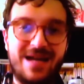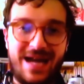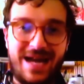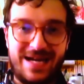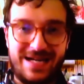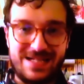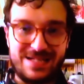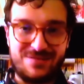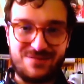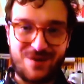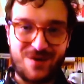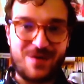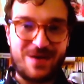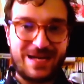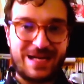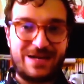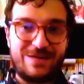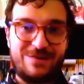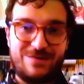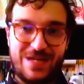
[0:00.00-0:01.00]
and it's very
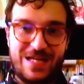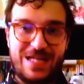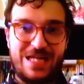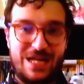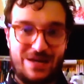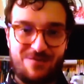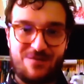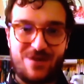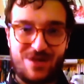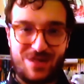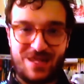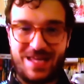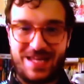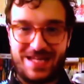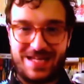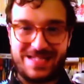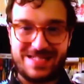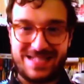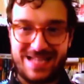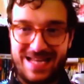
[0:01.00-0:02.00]
convenient for
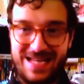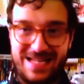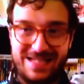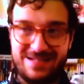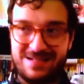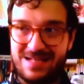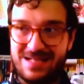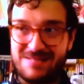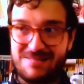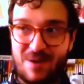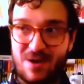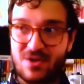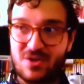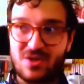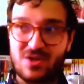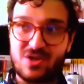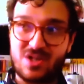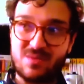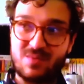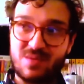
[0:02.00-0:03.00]
things. And
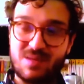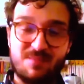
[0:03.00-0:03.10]
especially just with the